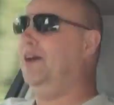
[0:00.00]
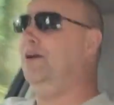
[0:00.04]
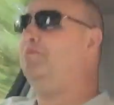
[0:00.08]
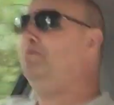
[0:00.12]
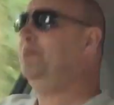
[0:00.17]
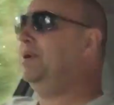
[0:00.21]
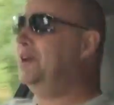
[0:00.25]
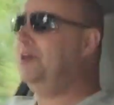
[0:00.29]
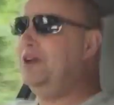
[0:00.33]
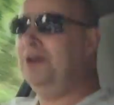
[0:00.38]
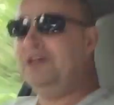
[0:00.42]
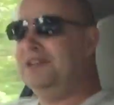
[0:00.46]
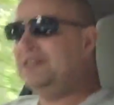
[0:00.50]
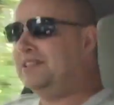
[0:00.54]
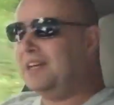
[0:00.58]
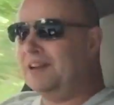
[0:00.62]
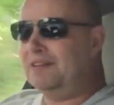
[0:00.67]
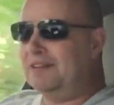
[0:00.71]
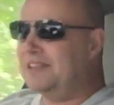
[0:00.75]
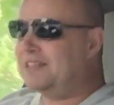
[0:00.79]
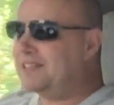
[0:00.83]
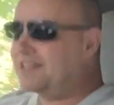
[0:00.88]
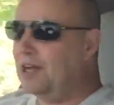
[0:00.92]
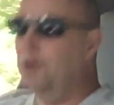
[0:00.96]
and because there
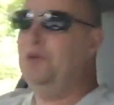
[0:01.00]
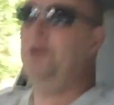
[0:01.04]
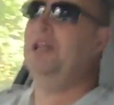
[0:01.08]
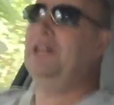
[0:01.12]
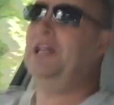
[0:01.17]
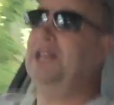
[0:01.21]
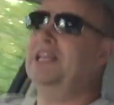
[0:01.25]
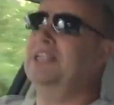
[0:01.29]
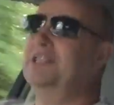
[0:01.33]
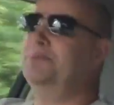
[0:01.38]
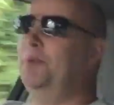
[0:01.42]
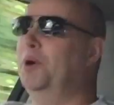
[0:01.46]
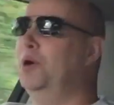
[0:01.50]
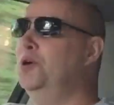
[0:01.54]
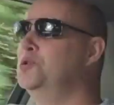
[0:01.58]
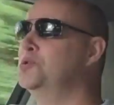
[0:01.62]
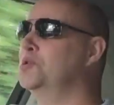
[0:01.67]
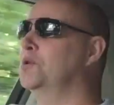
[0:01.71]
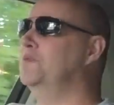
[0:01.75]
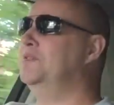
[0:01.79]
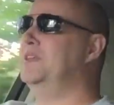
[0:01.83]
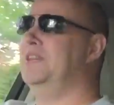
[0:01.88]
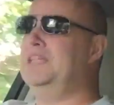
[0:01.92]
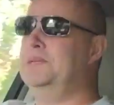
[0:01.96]
is so little
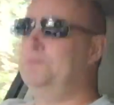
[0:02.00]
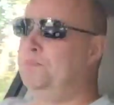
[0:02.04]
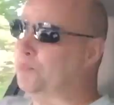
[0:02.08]
exposure of these